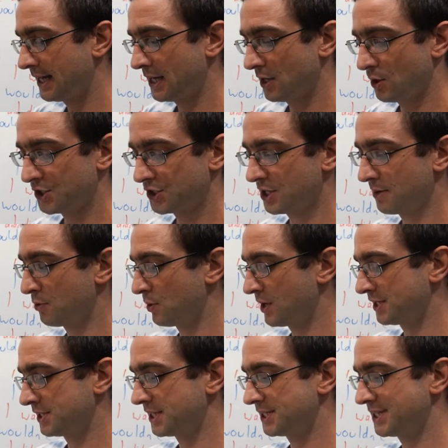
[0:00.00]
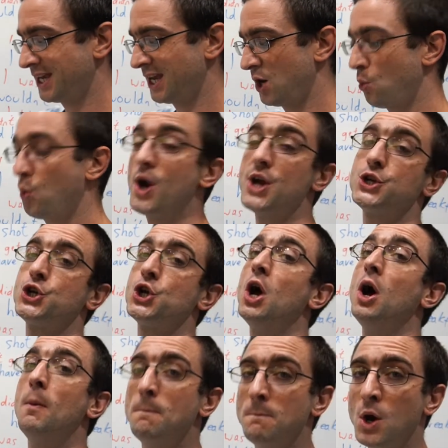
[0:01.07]
Question number 1 says,
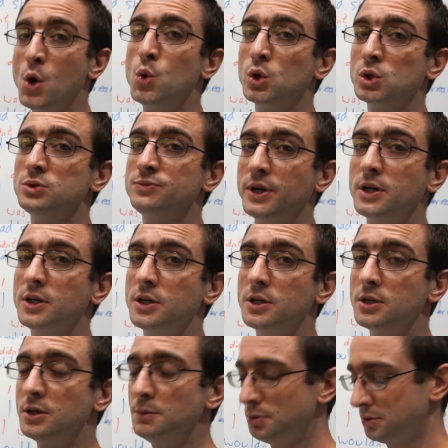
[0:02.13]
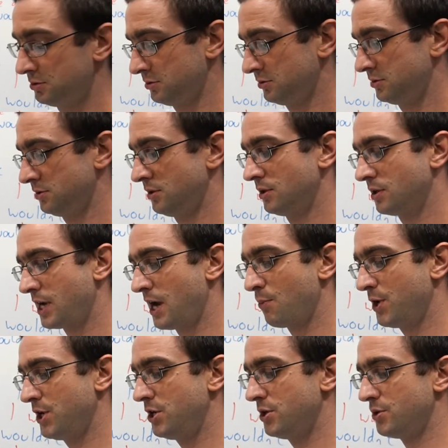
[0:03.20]
which modal verb
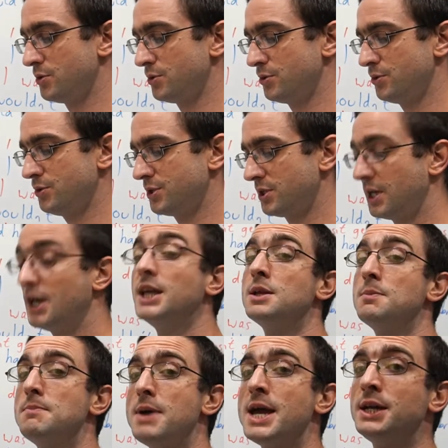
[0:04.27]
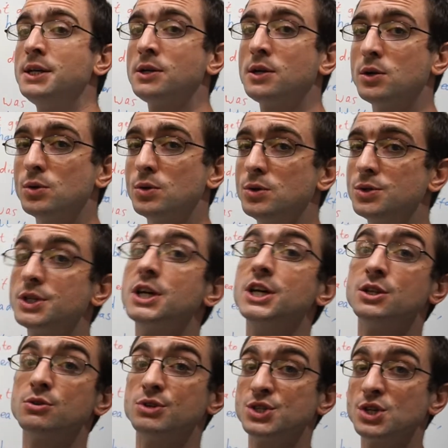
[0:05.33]
can we use in the main clause, in the
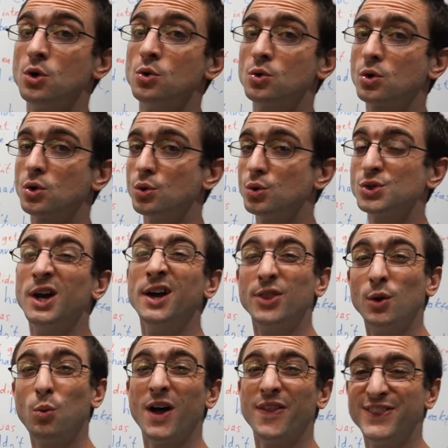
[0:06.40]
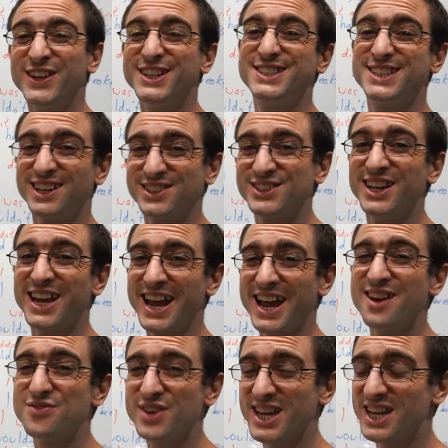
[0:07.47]
result clause, the one that doesn't
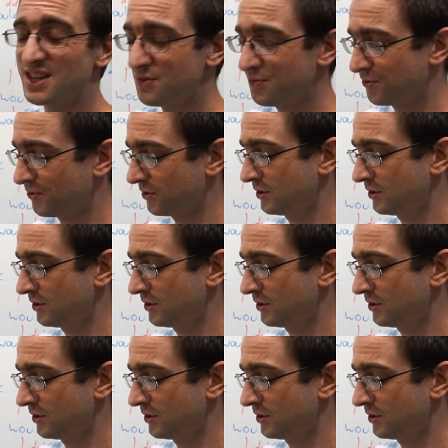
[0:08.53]
have if,